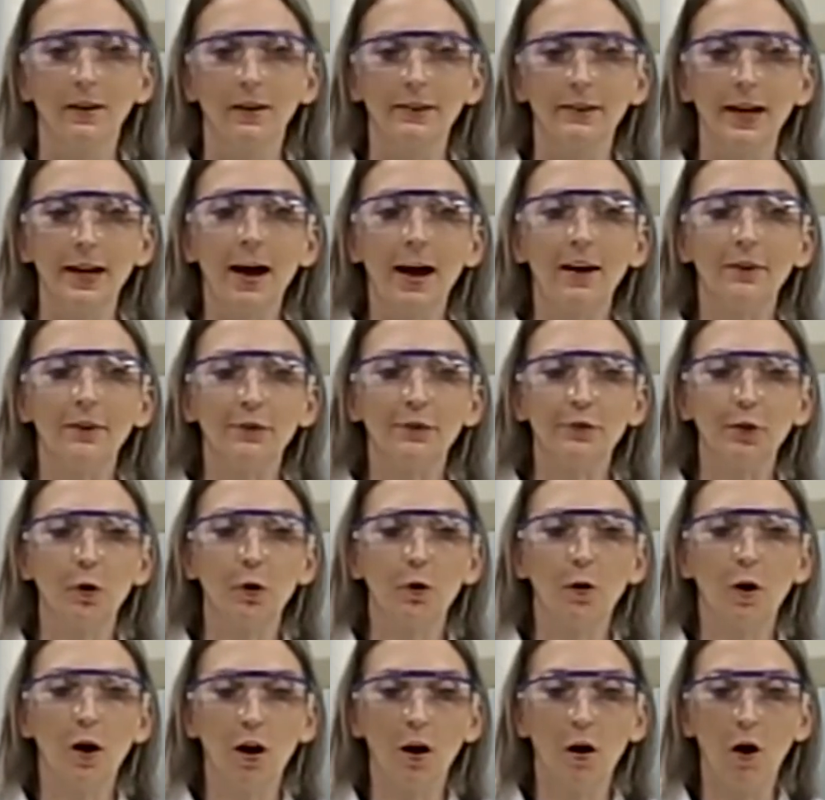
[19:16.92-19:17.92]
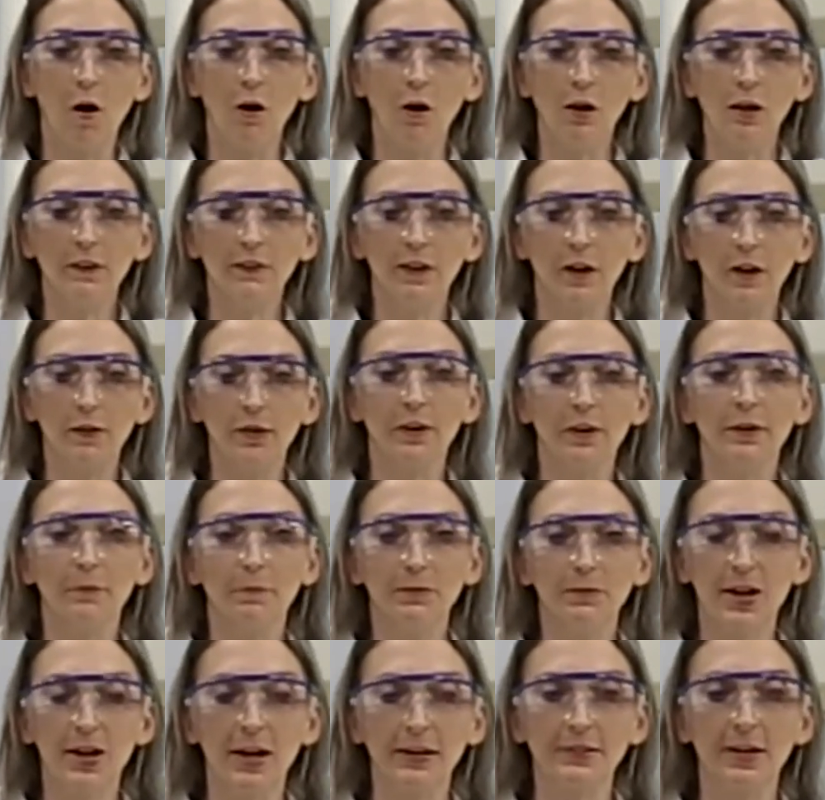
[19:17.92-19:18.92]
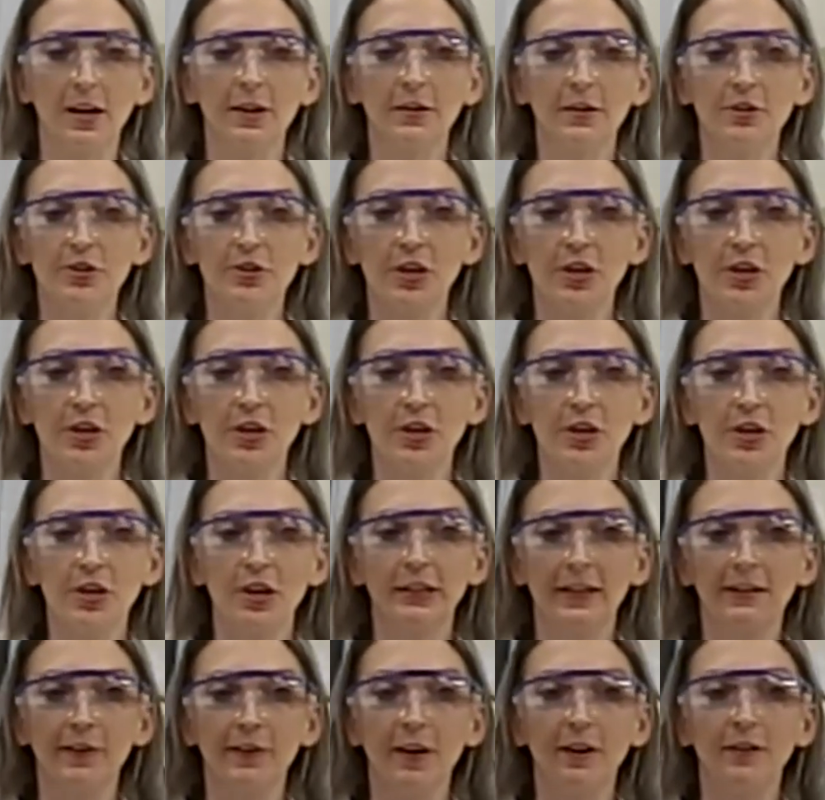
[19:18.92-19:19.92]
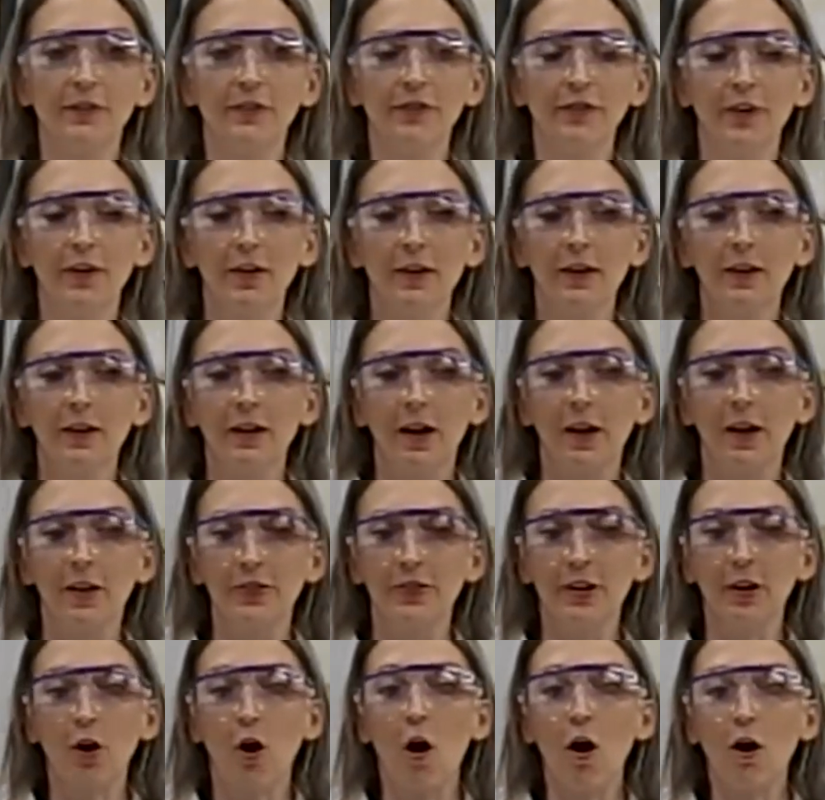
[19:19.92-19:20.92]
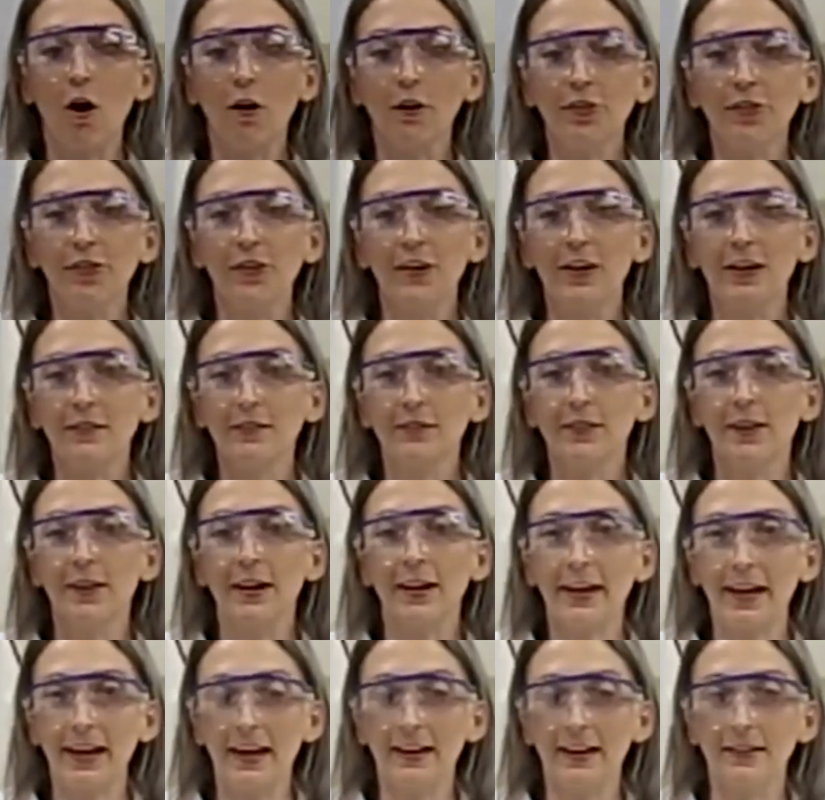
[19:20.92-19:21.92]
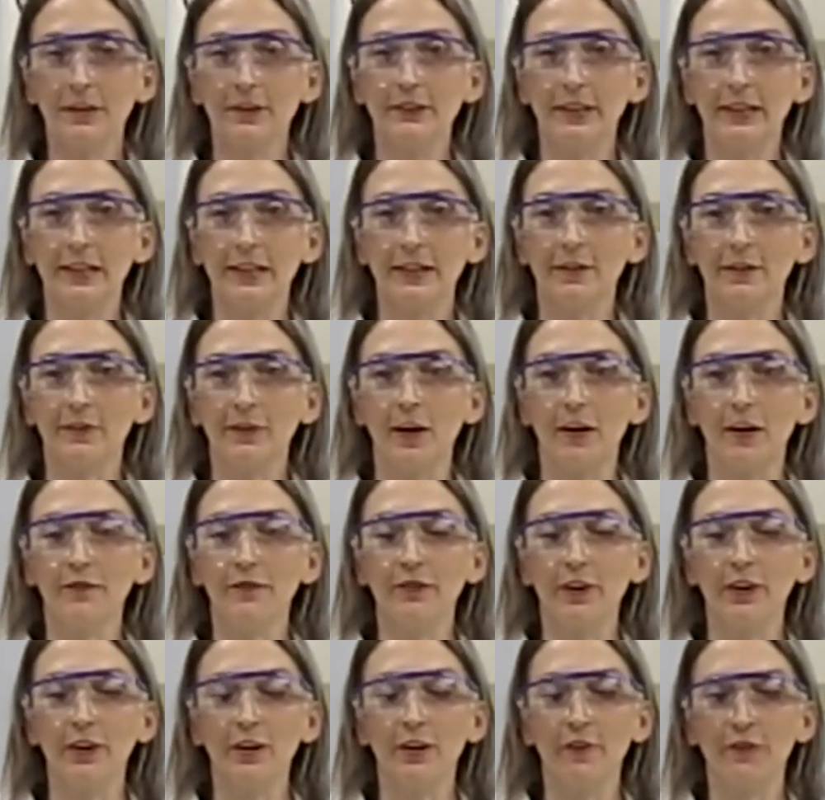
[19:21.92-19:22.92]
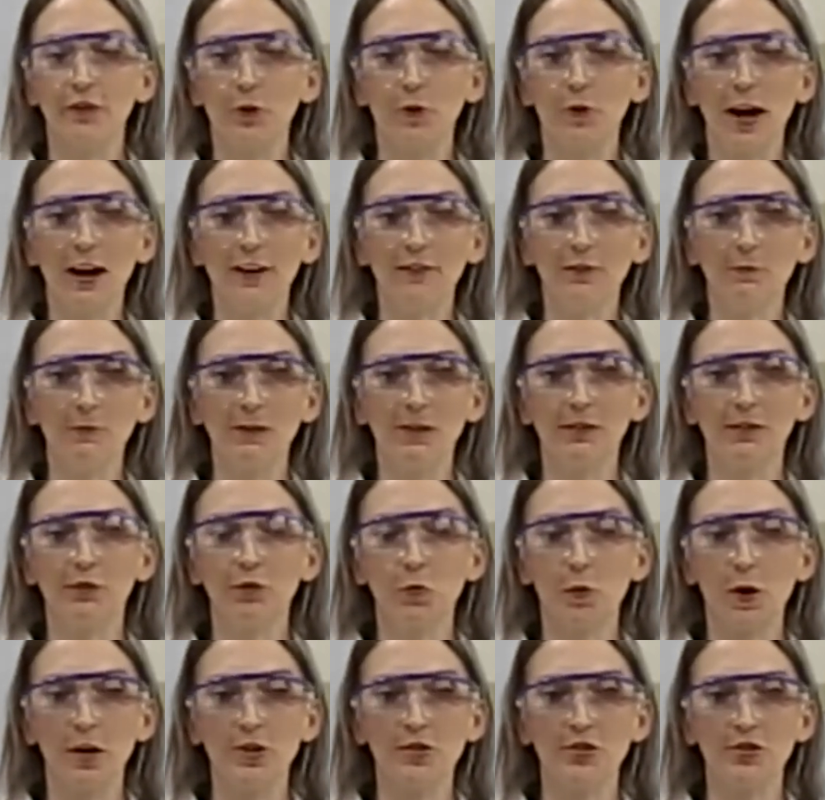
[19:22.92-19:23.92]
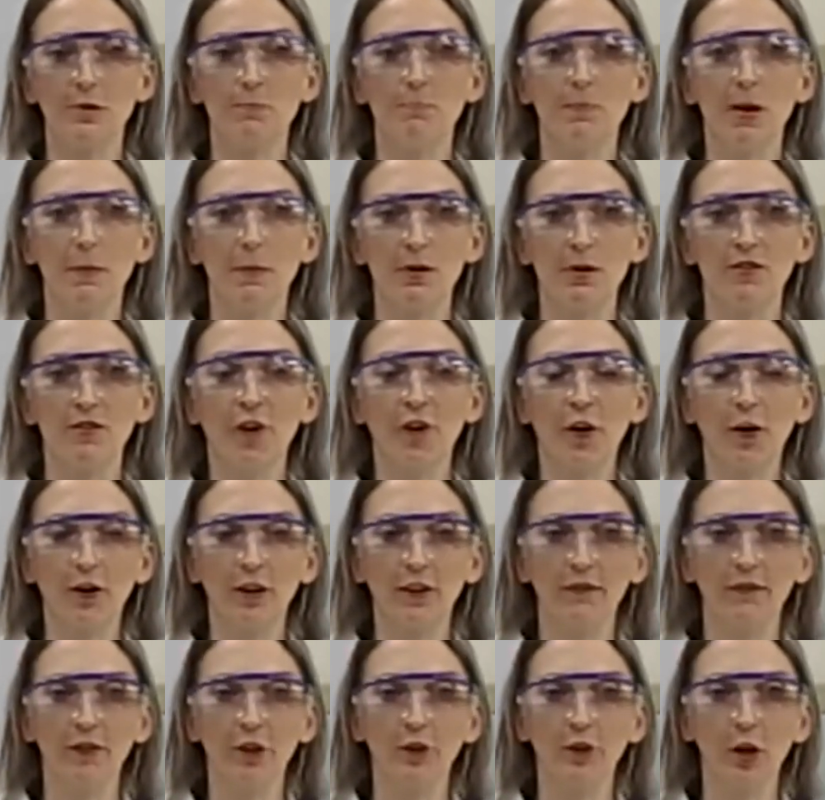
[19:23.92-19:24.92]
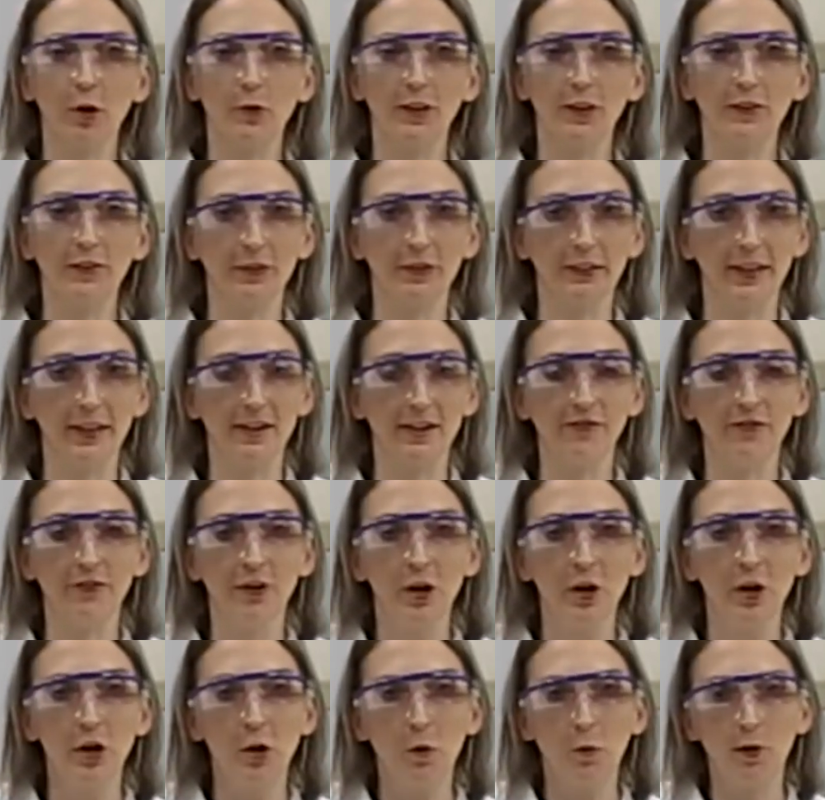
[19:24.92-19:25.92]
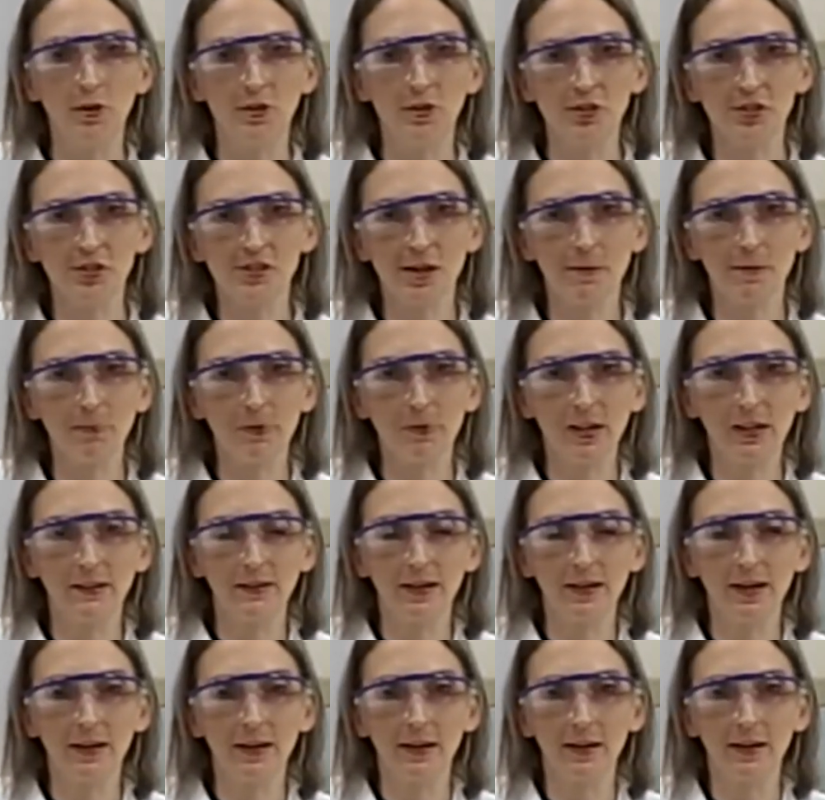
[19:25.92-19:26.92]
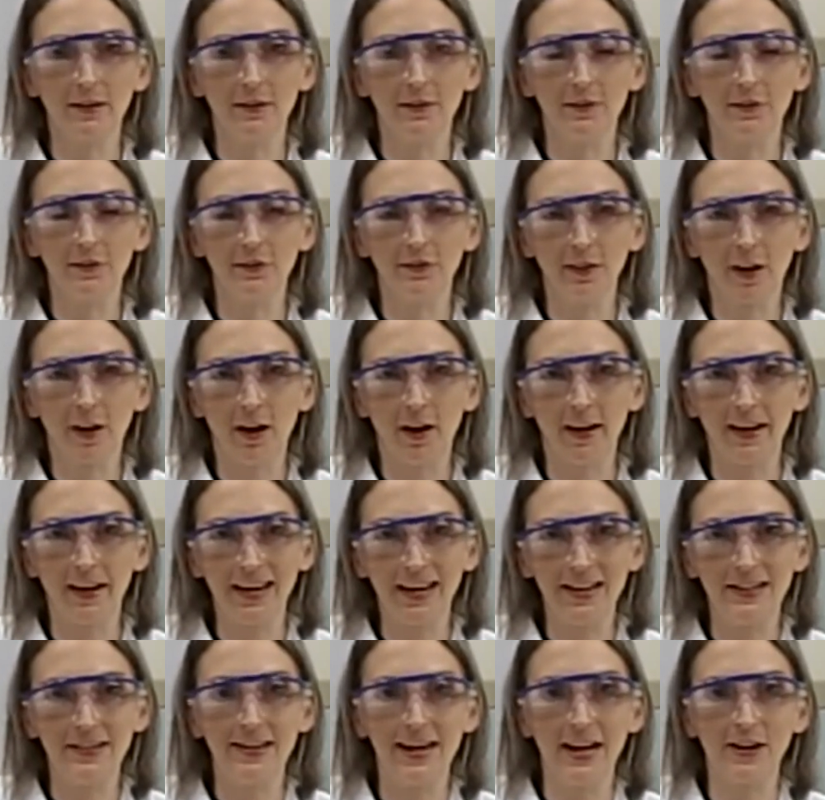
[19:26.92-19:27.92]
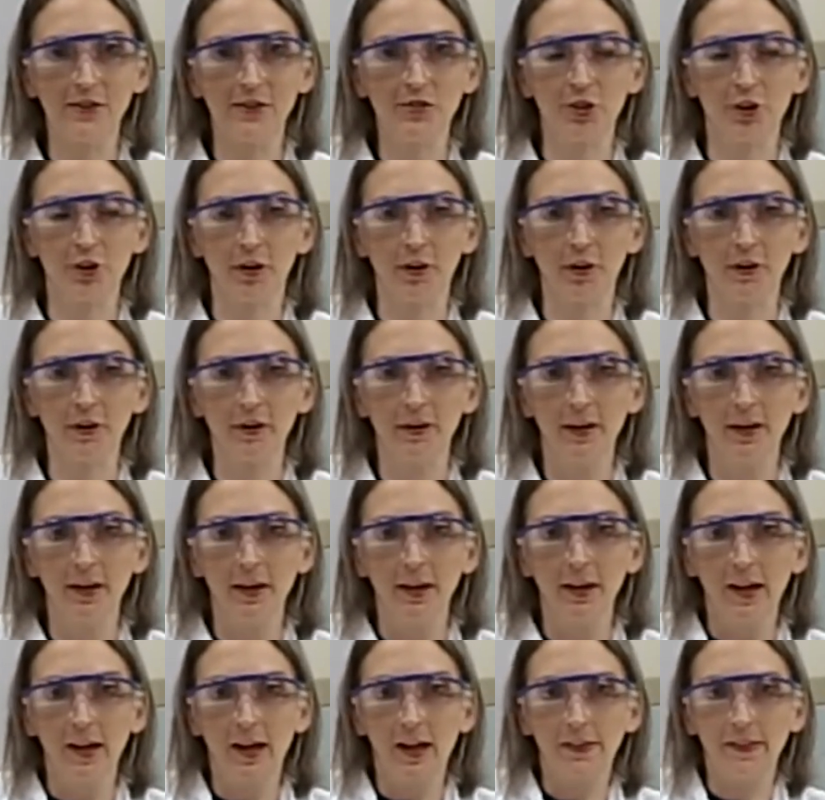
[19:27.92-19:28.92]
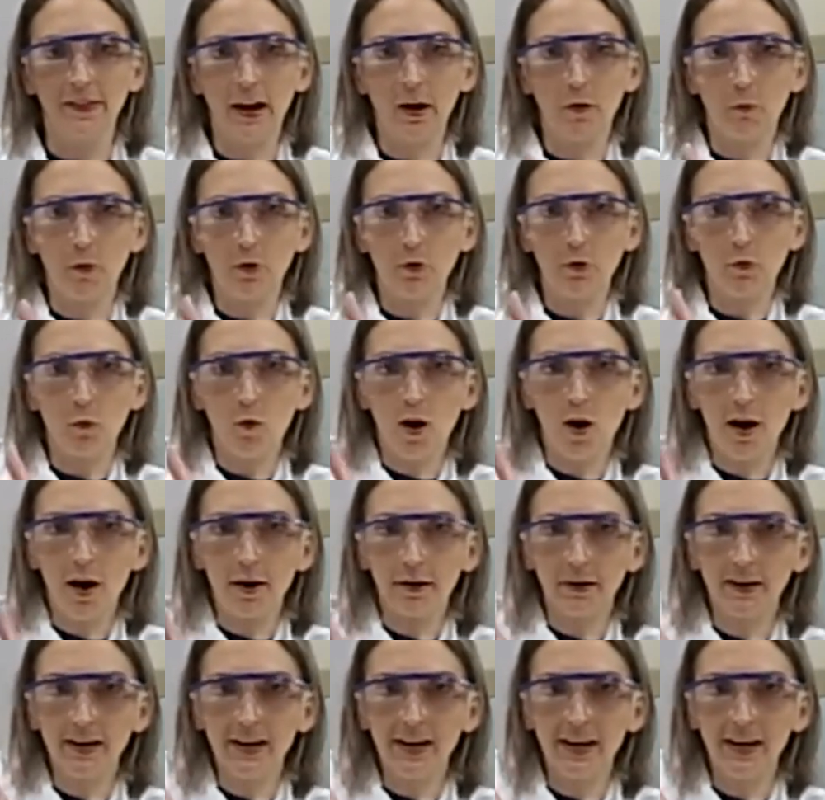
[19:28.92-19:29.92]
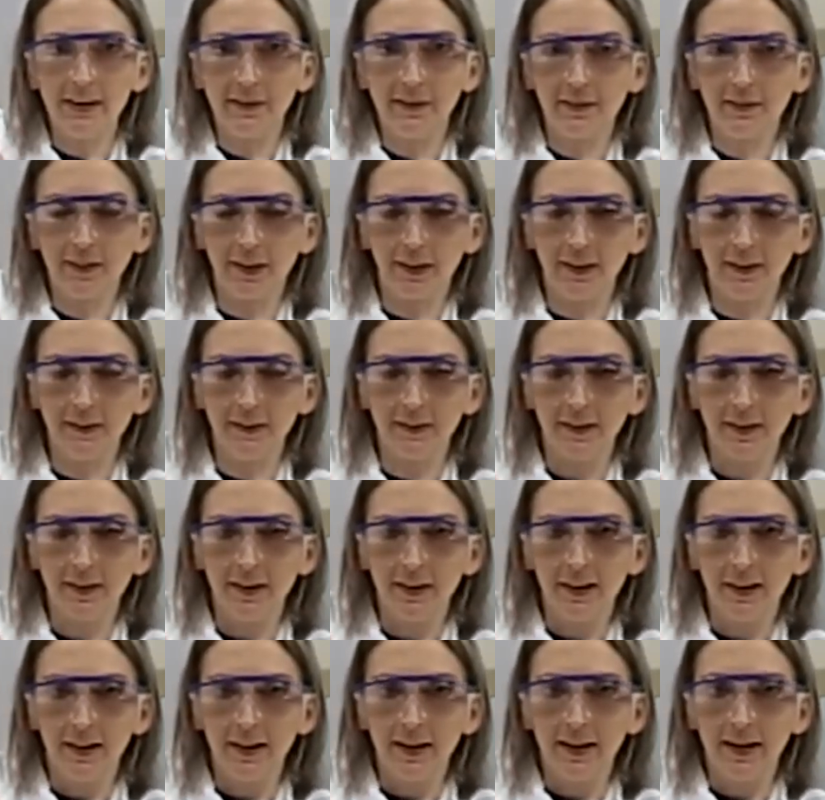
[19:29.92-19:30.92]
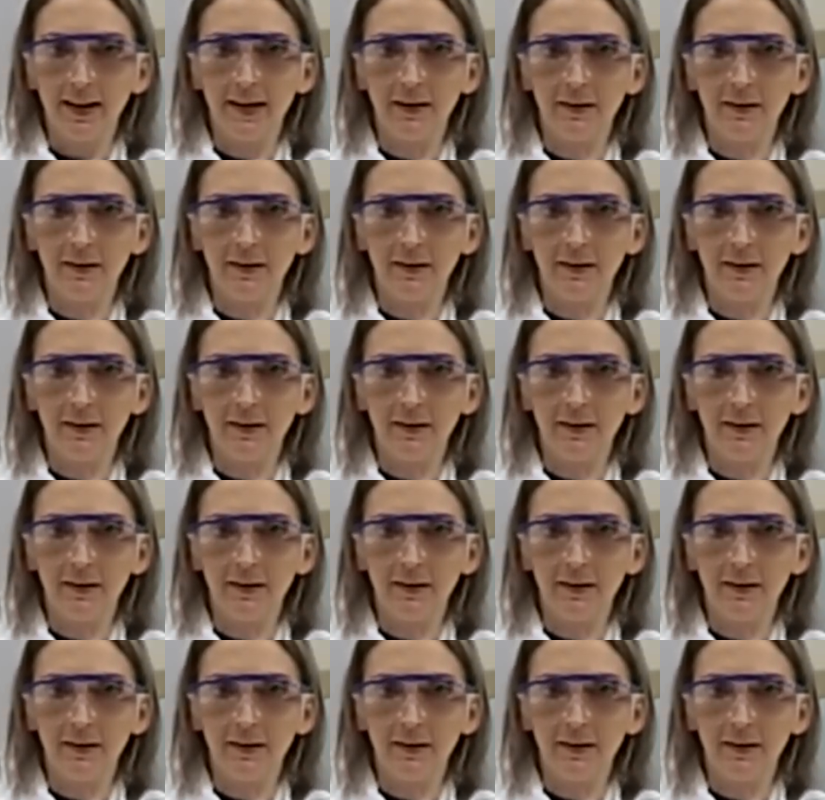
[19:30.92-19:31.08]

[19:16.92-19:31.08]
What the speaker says: Yeah, so all of the technology to clean itself, there are things that can clean itself. And if you ask me this question, maybe you've heard of the lotus leaf, which is something that is in nature, that when water hits it,